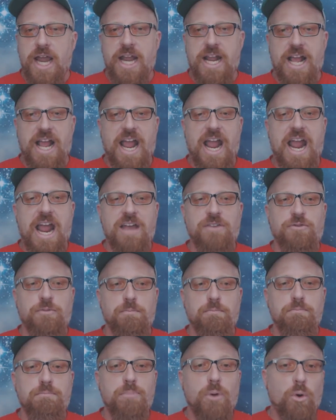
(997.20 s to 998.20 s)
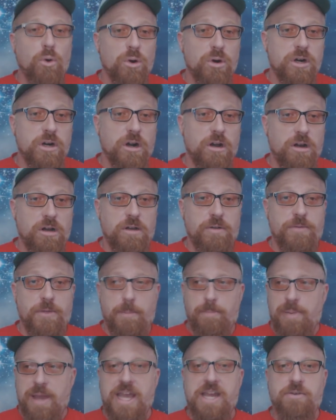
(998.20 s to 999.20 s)
And it has more of
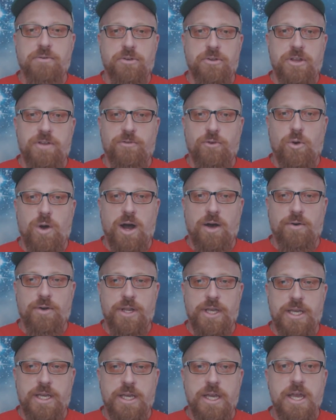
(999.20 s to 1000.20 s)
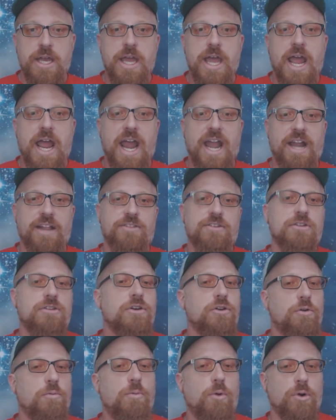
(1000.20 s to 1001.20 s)
the pain relief quality, and it's a
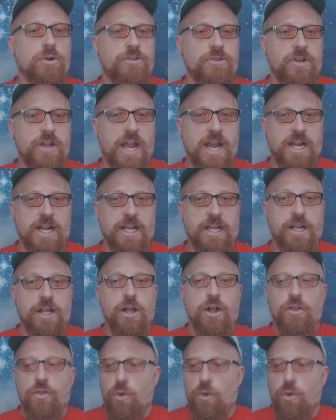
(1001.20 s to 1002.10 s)
little more sedating.